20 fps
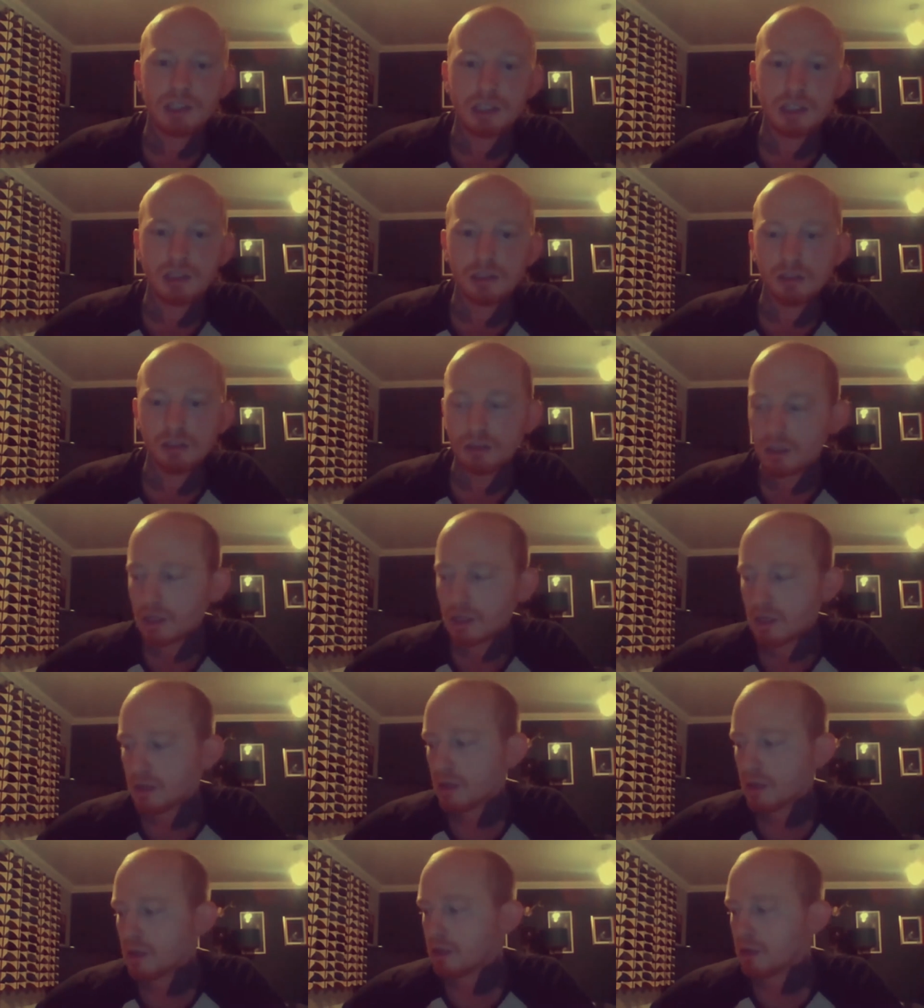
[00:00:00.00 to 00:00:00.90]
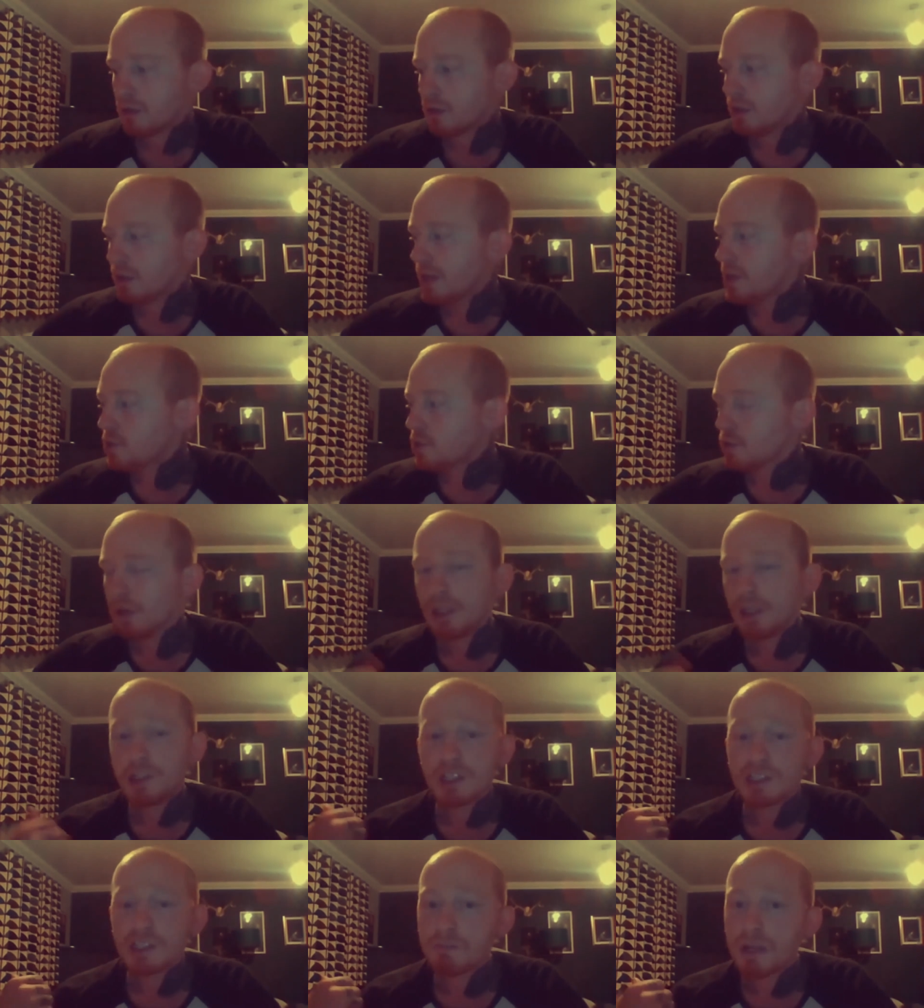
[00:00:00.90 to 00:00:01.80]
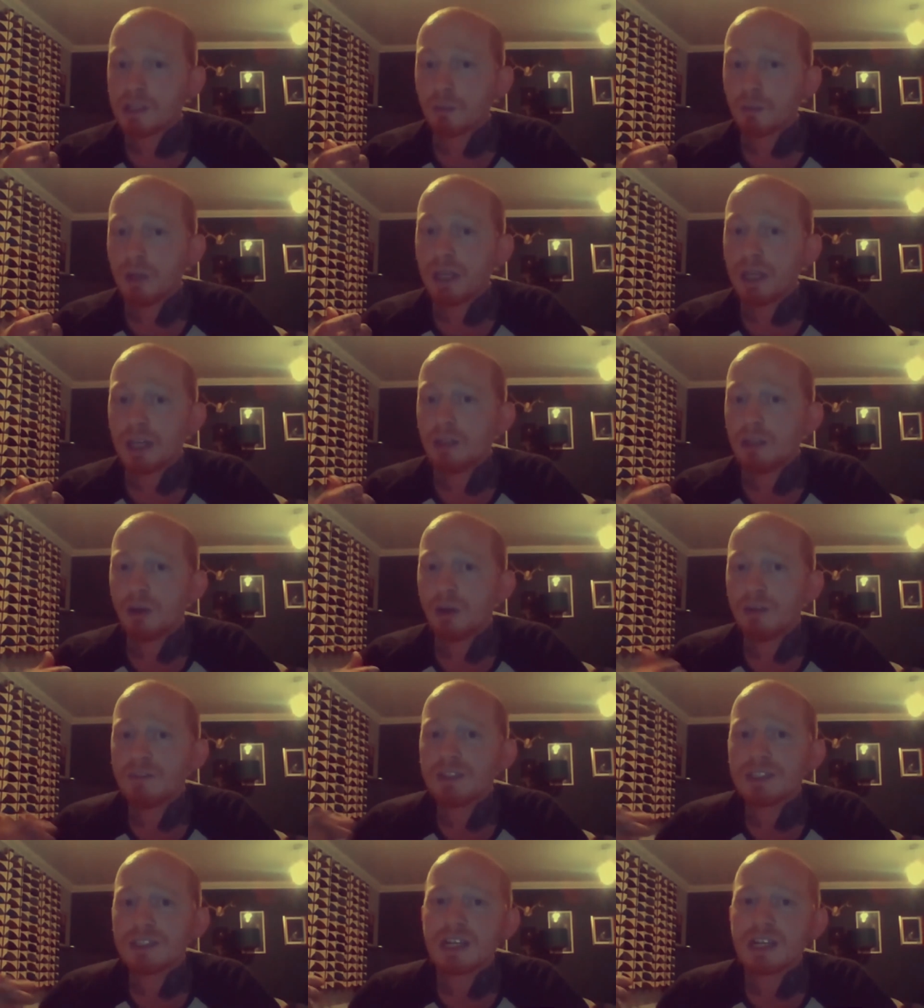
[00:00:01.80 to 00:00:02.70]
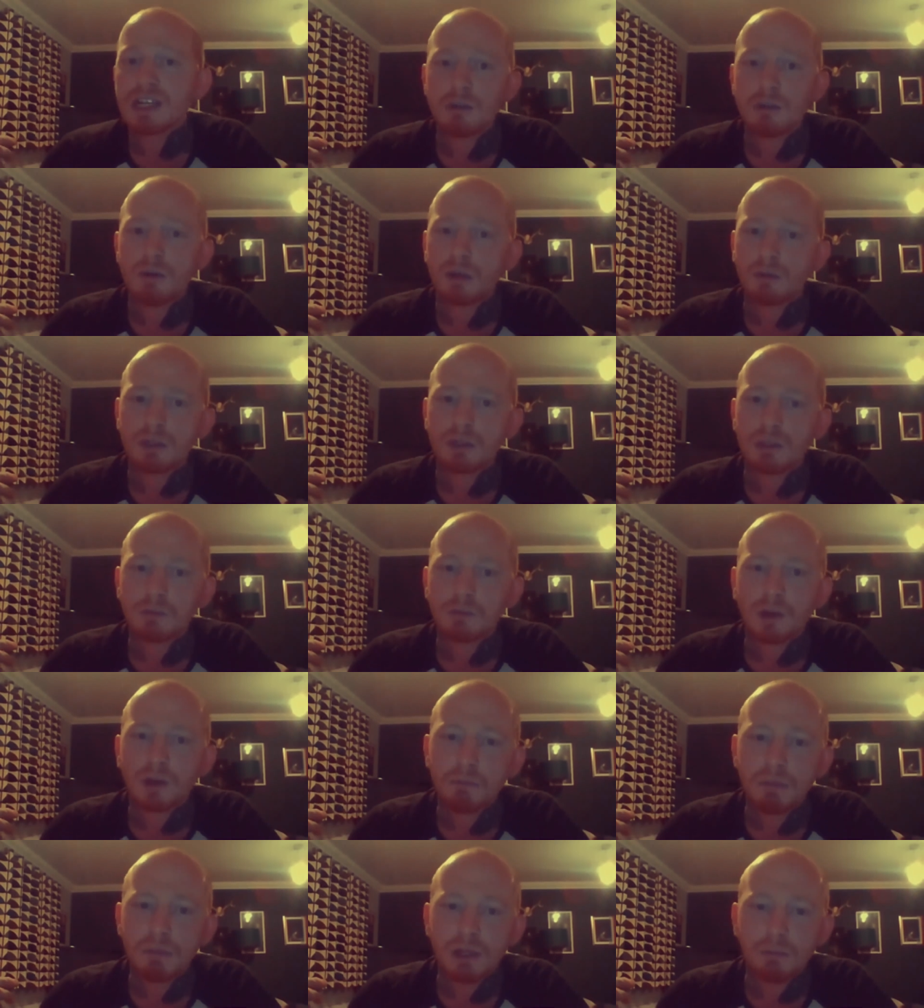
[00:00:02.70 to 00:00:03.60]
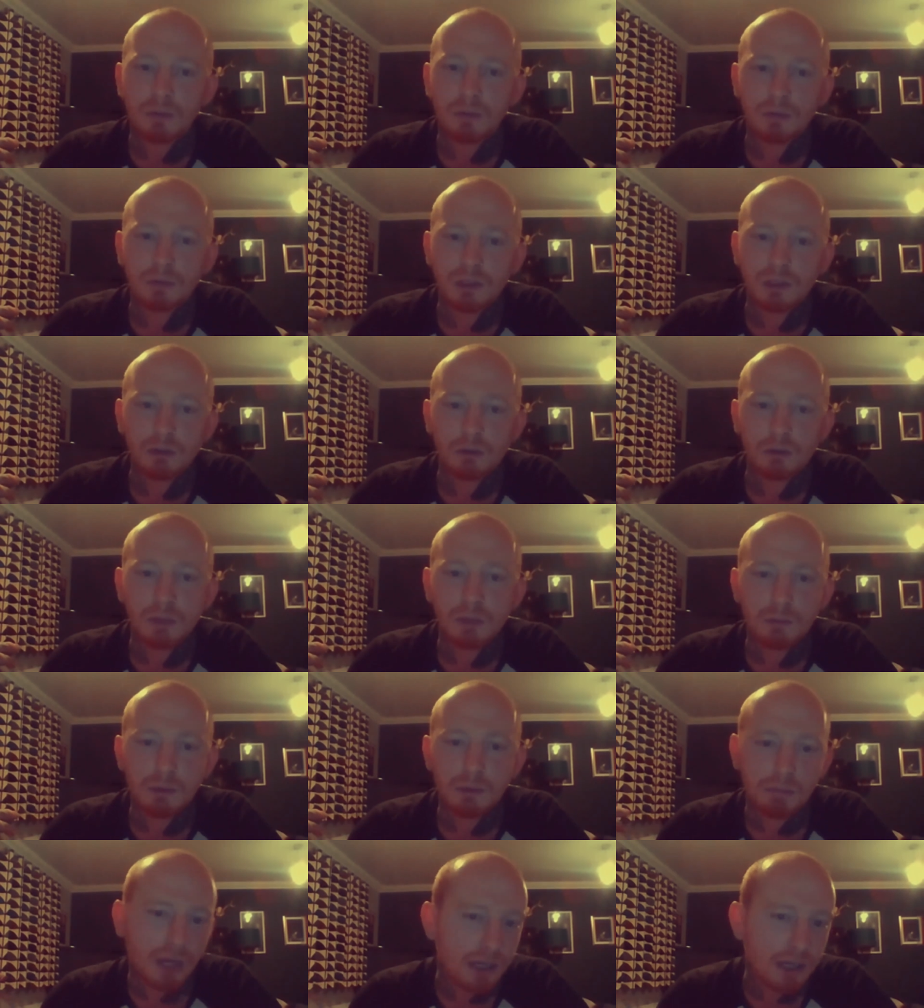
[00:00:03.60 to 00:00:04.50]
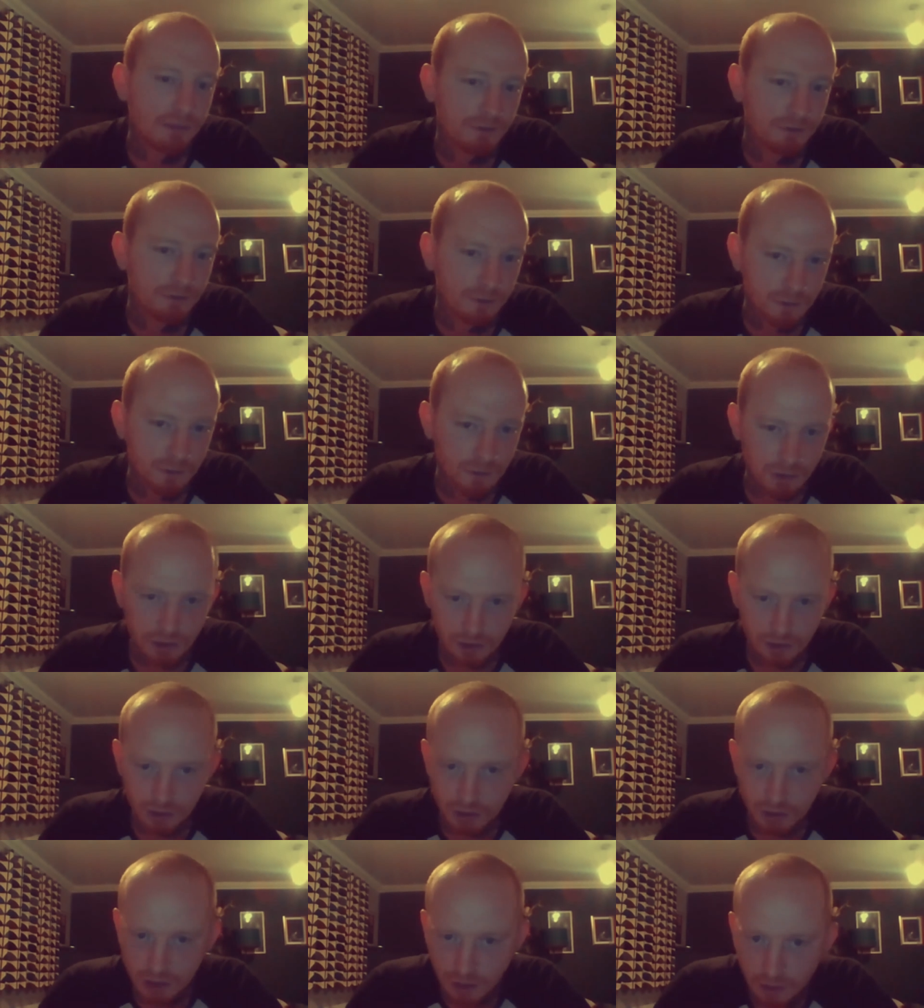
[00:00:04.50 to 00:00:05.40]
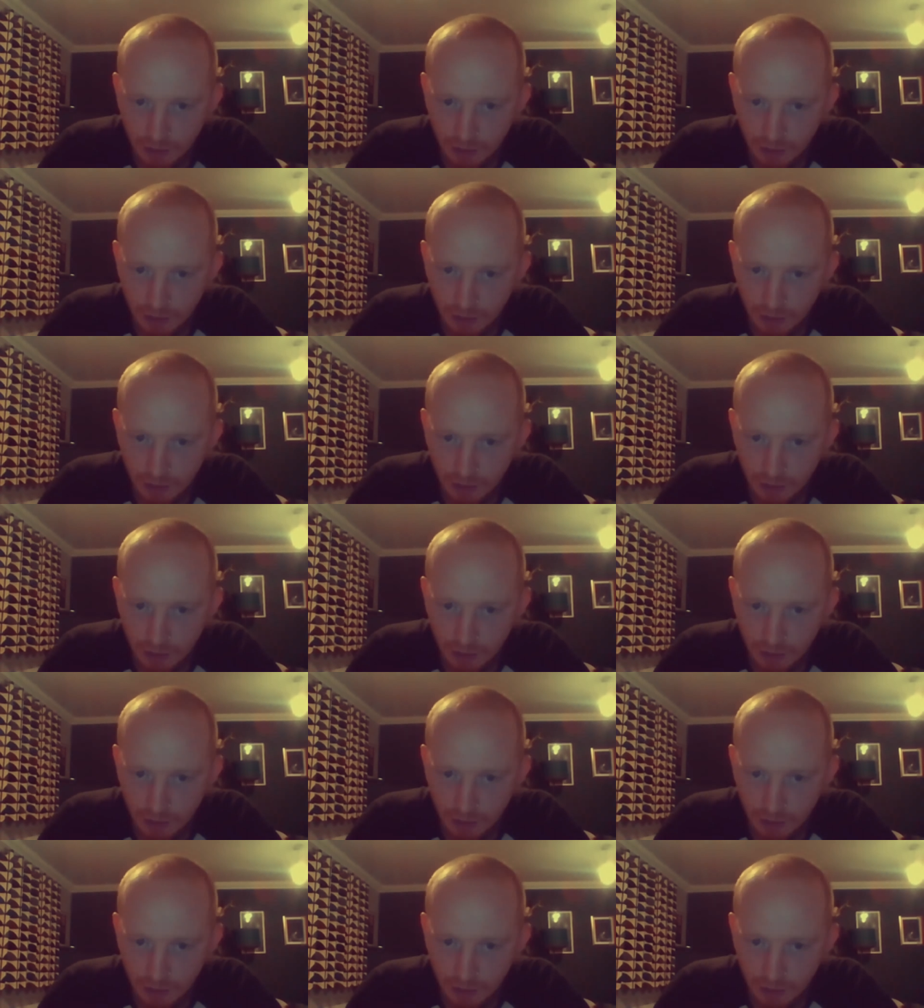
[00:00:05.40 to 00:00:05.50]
can literally just spend a weekend not even tattooing with the kind of people that you and me would pay to do it